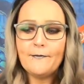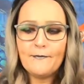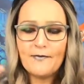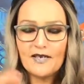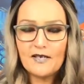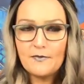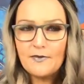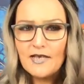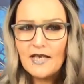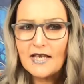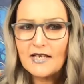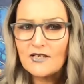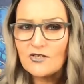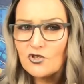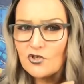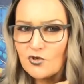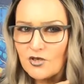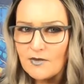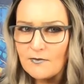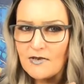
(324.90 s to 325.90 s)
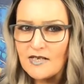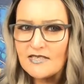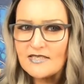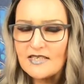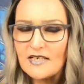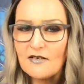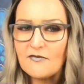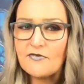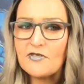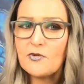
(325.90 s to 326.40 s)
maybe I can treat
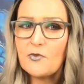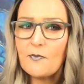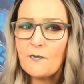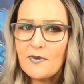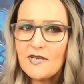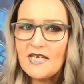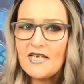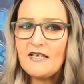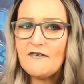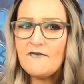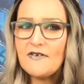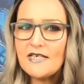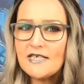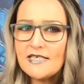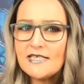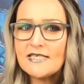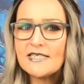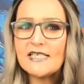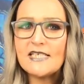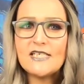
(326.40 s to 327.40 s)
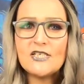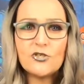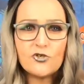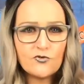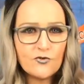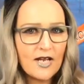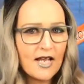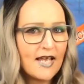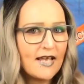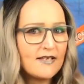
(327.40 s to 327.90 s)
myself to a PVC
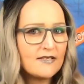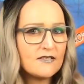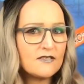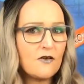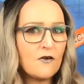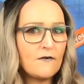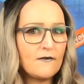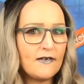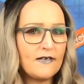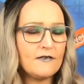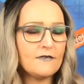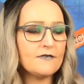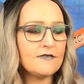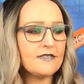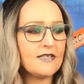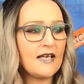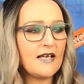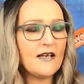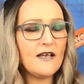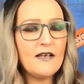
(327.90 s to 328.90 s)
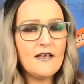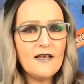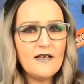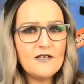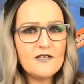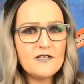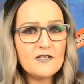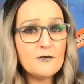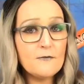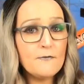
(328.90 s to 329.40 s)
dress on Killstar
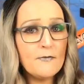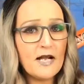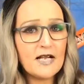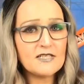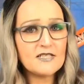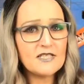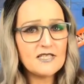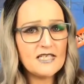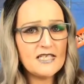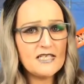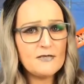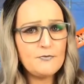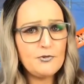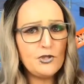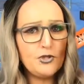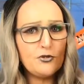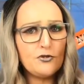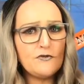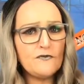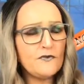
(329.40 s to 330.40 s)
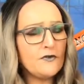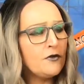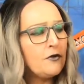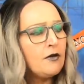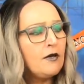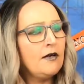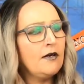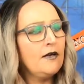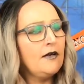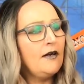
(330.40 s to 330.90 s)
to match these
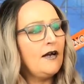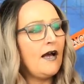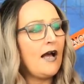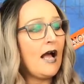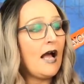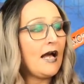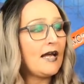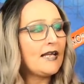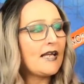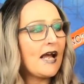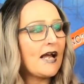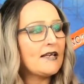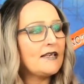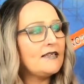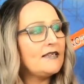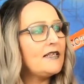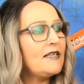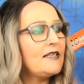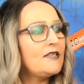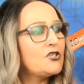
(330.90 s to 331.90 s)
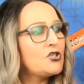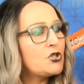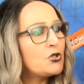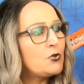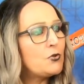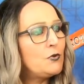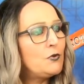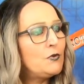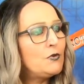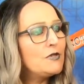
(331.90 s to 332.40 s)
beautiful eye candy
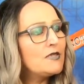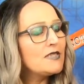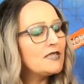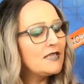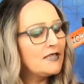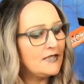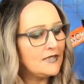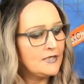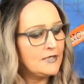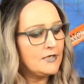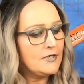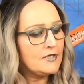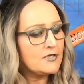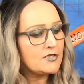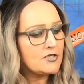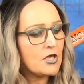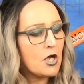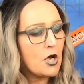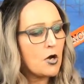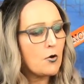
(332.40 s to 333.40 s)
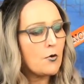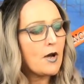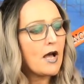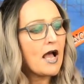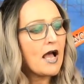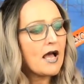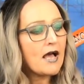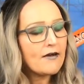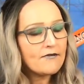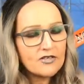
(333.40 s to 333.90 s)
shoes. So
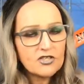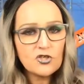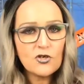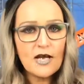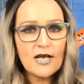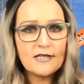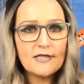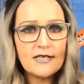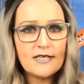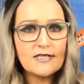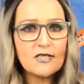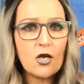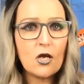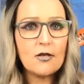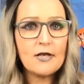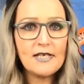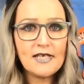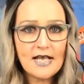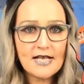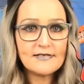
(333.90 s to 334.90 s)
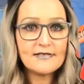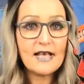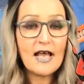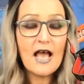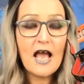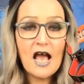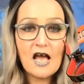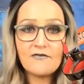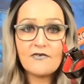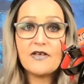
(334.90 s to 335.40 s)
have I tried these on? Yes, I
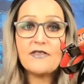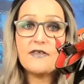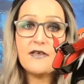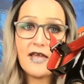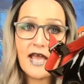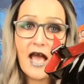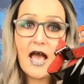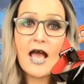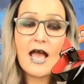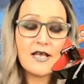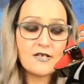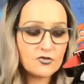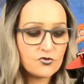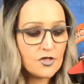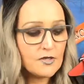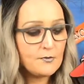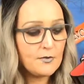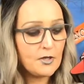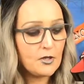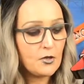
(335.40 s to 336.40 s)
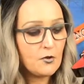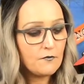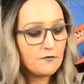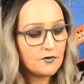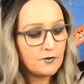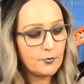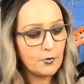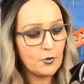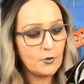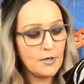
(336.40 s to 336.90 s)
have, and they are extremely
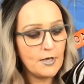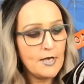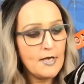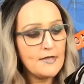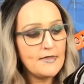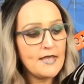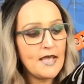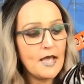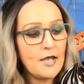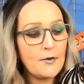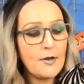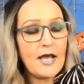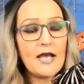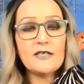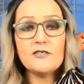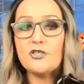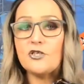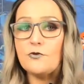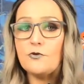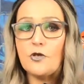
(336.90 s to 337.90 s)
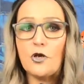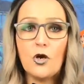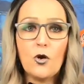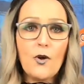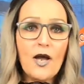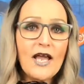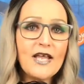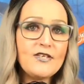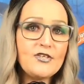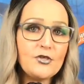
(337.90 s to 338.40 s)
comfortable. Now, as you
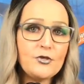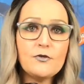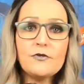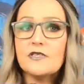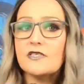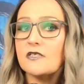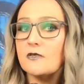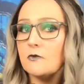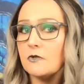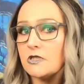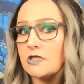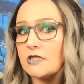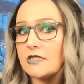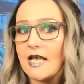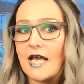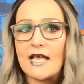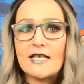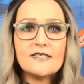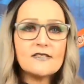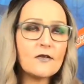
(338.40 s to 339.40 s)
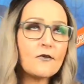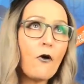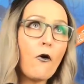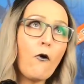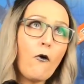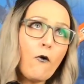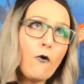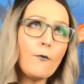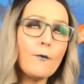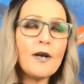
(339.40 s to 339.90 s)
know, I do the squash test on
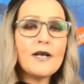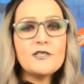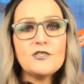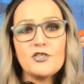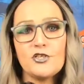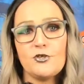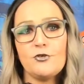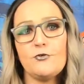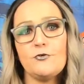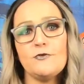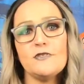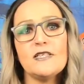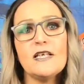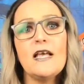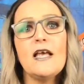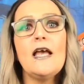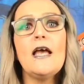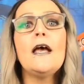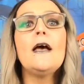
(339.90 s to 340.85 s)
all my shoes.